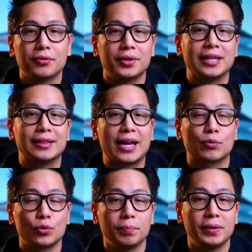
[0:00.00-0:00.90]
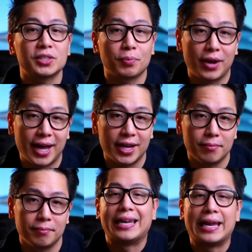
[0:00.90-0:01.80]
30 lakh rupees per
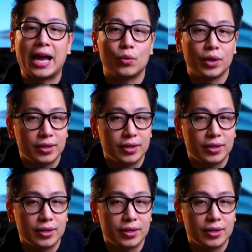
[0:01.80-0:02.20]
annum. Now,